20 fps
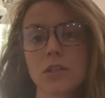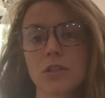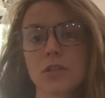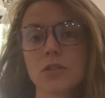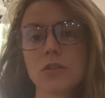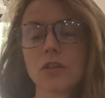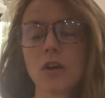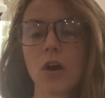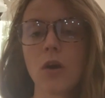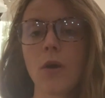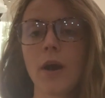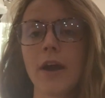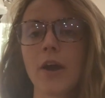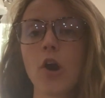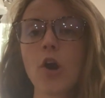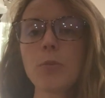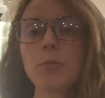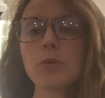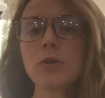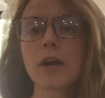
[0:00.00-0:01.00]
So I
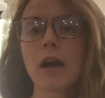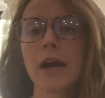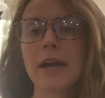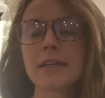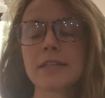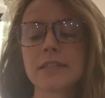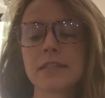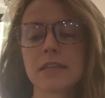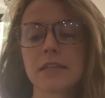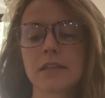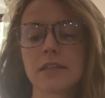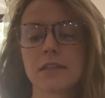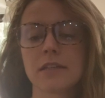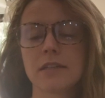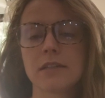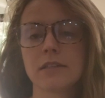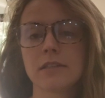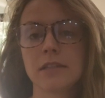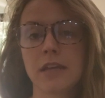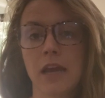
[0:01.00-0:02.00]
hope you guys
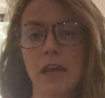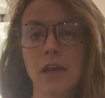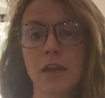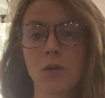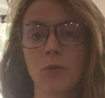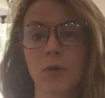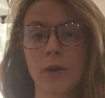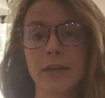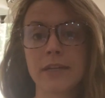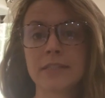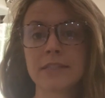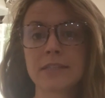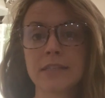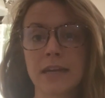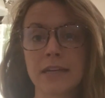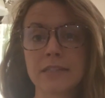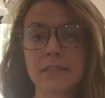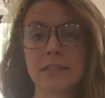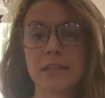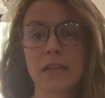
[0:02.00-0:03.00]
take what I
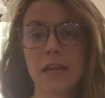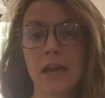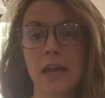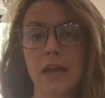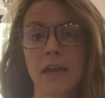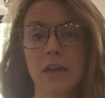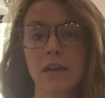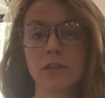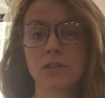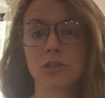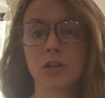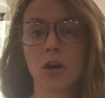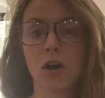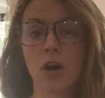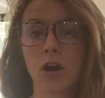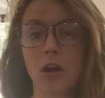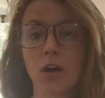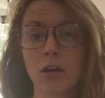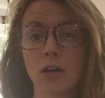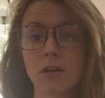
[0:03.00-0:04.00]
said today to
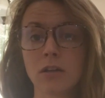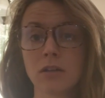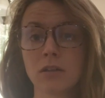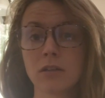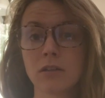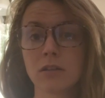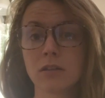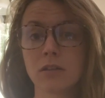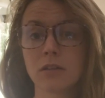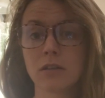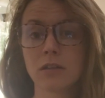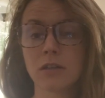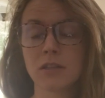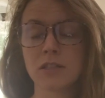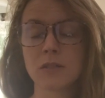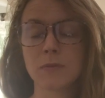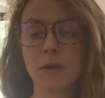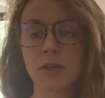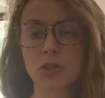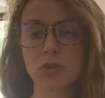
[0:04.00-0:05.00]
heart,
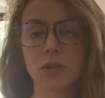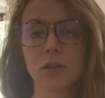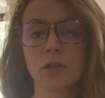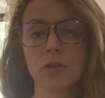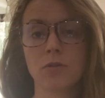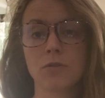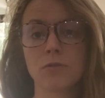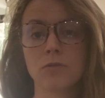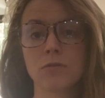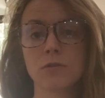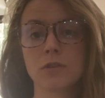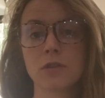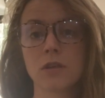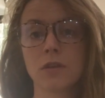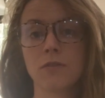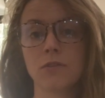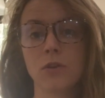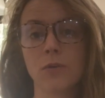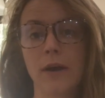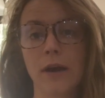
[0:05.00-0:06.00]
especially those
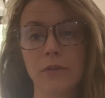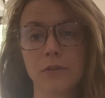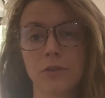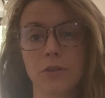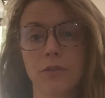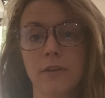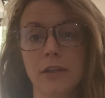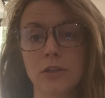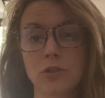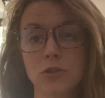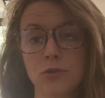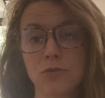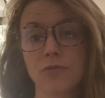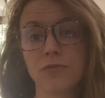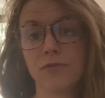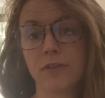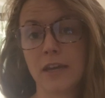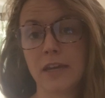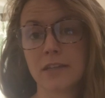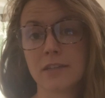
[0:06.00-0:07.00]
of you out there that do
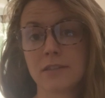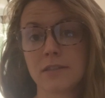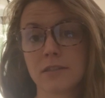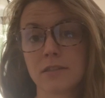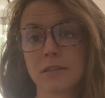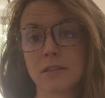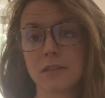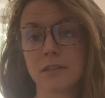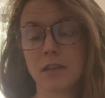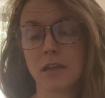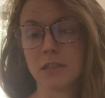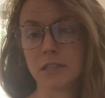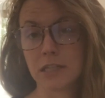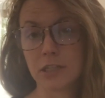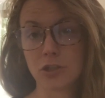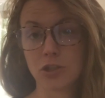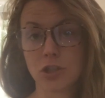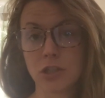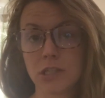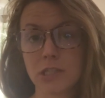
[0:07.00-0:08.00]
face
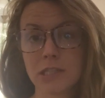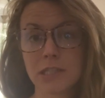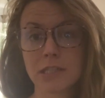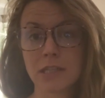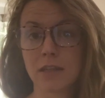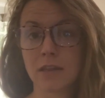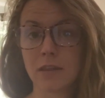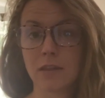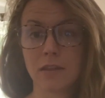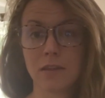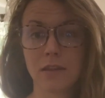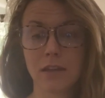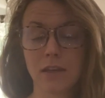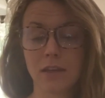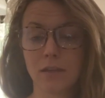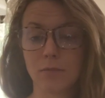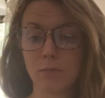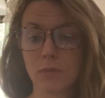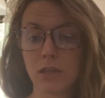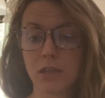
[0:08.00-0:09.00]
addictions, and they
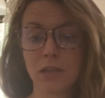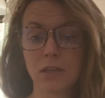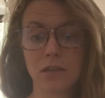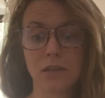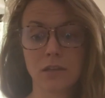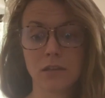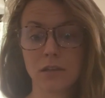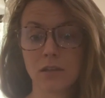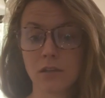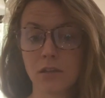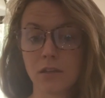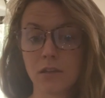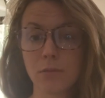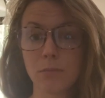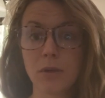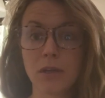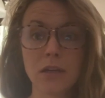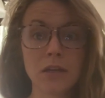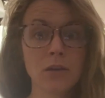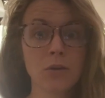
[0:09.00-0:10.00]
can be
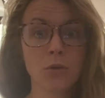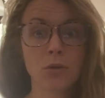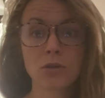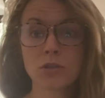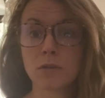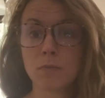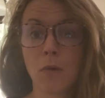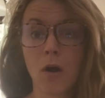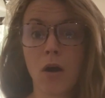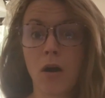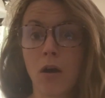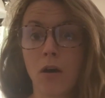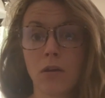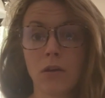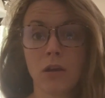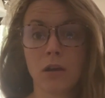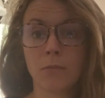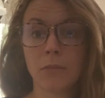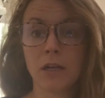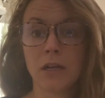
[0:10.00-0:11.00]
big or
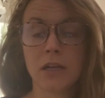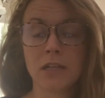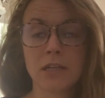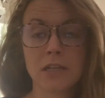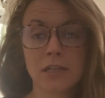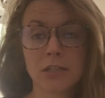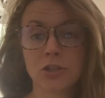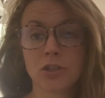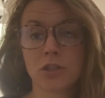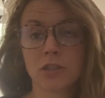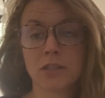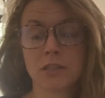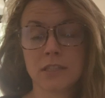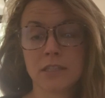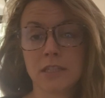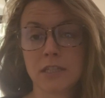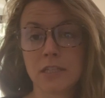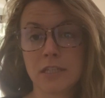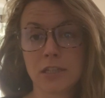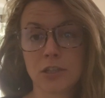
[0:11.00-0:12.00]
small. I mean, addiction is
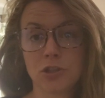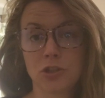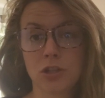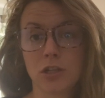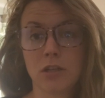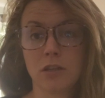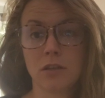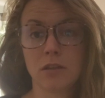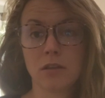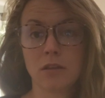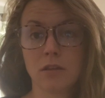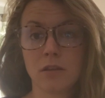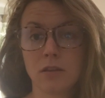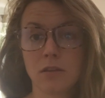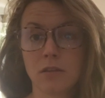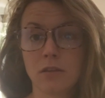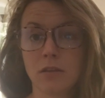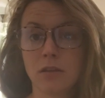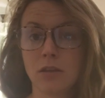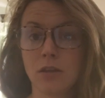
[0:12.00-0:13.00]
an addiction.
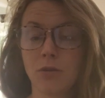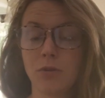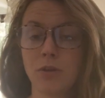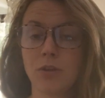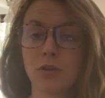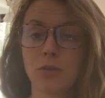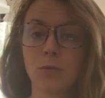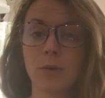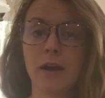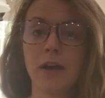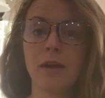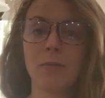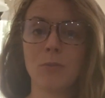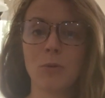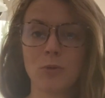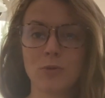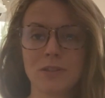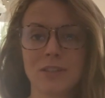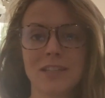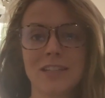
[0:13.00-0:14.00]
You know, either way,
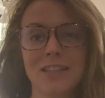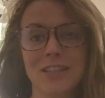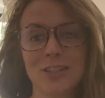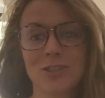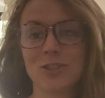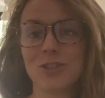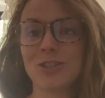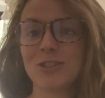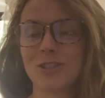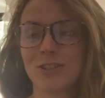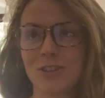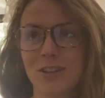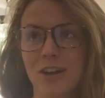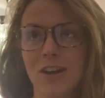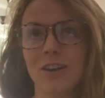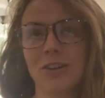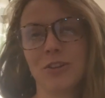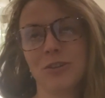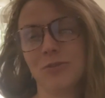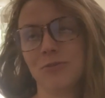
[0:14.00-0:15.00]
most addictions are
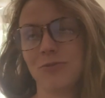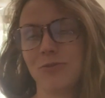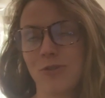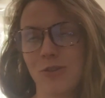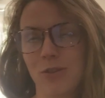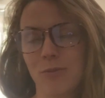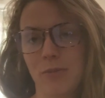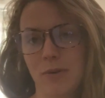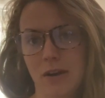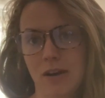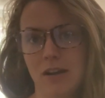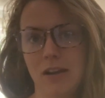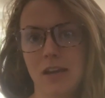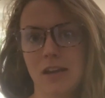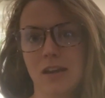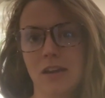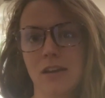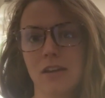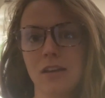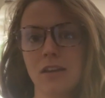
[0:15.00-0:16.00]
not good for the
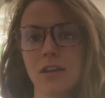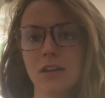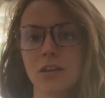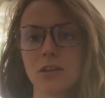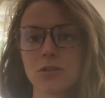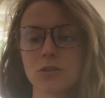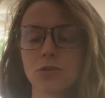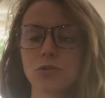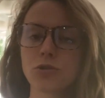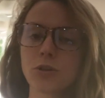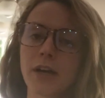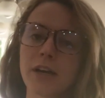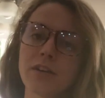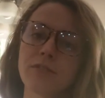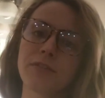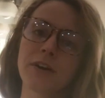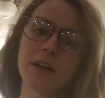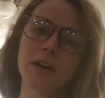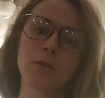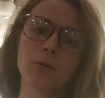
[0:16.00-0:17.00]
body. So try to
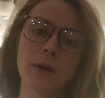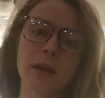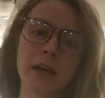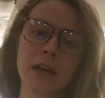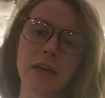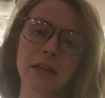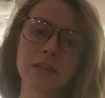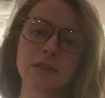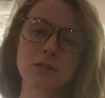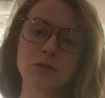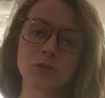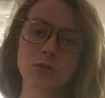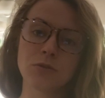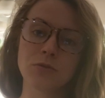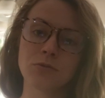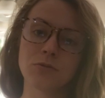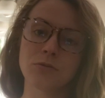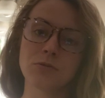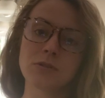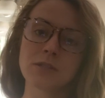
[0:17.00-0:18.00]
find a way
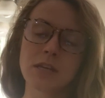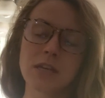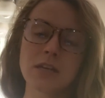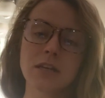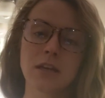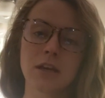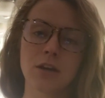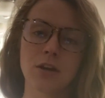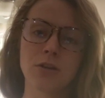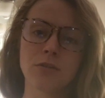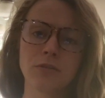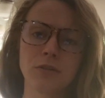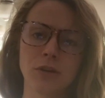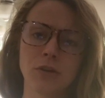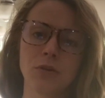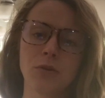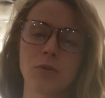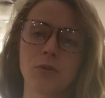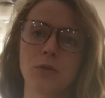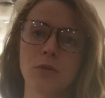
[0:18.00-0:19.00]
to take care of
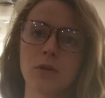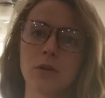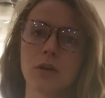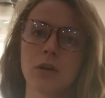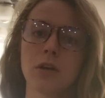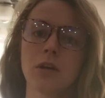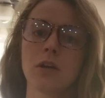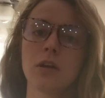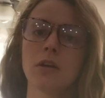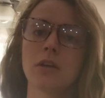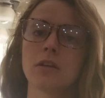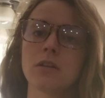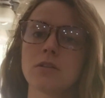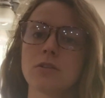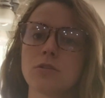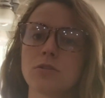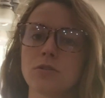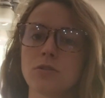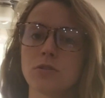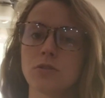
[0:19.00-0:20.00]
you.
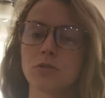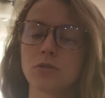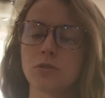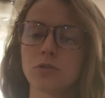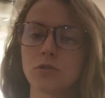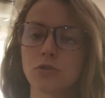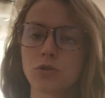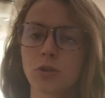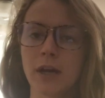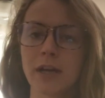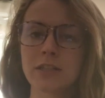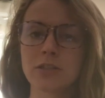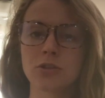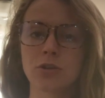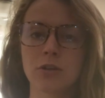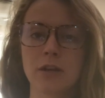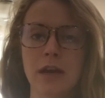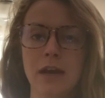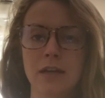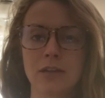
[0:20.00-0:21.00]
Try
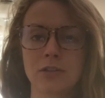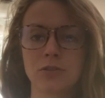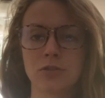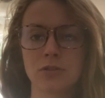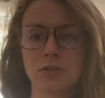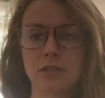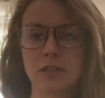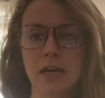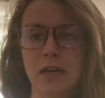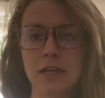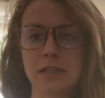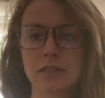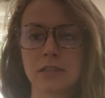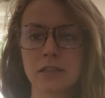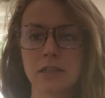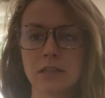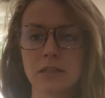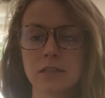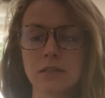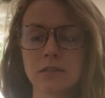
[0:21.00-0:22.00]
certain
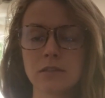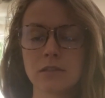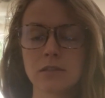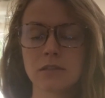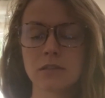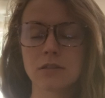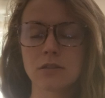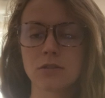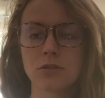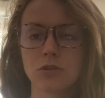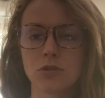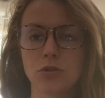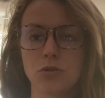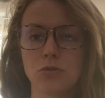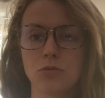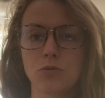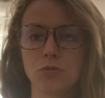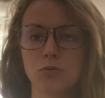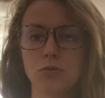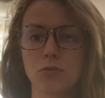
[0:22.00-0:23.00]
exercises
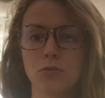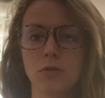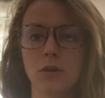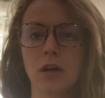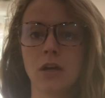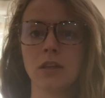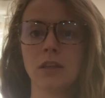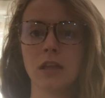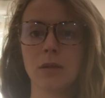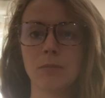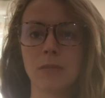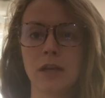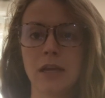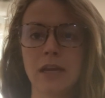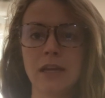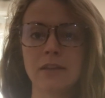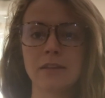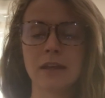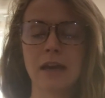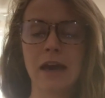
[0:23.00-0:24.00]
to
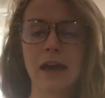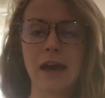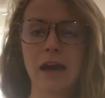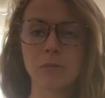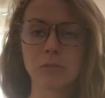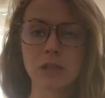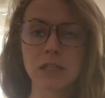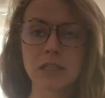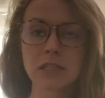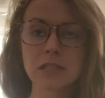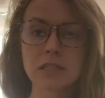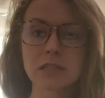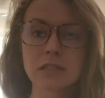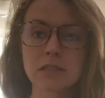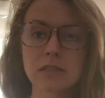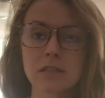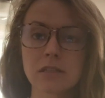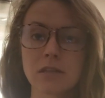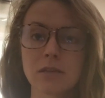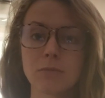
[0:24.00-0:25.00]
eliminate the
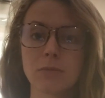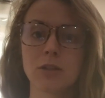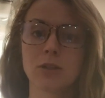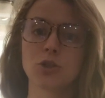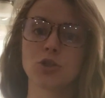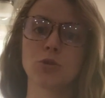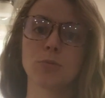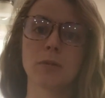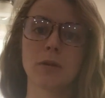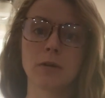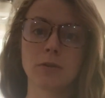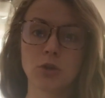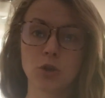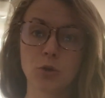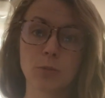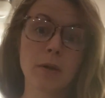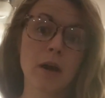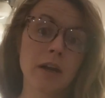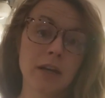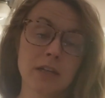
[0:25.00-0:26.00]
habits, because your
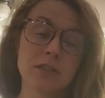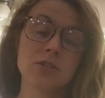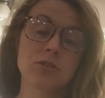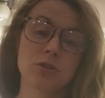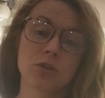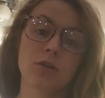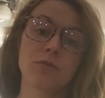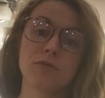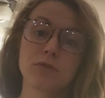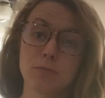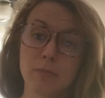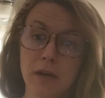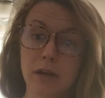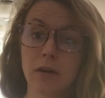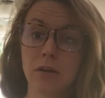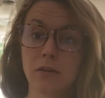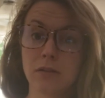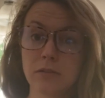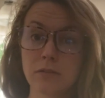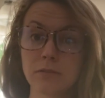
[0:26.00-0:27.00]
body deserves
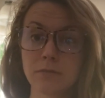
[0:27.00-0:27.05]
better.